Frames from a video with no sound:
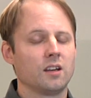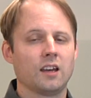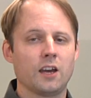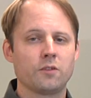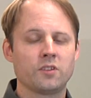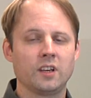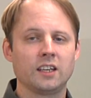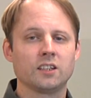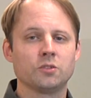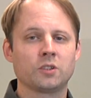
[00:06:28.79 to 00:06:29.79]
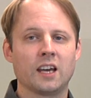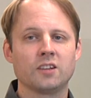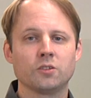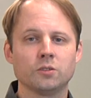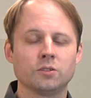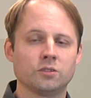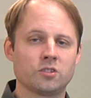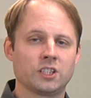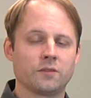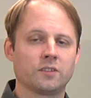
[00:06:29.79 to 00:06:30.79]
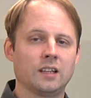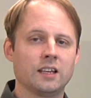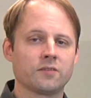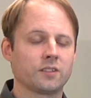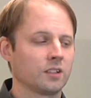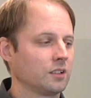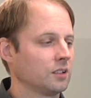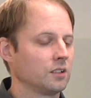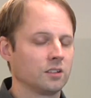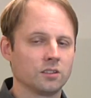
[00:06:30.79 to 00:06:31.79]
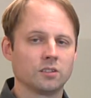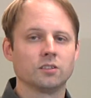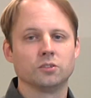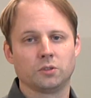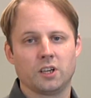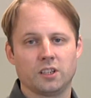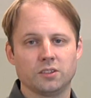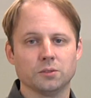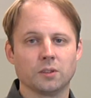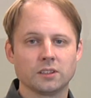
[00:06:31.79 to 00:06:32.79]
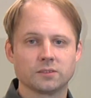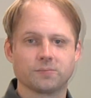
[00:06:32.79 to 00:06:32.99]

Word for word: Everything you can do to shift left, you gotta do, right?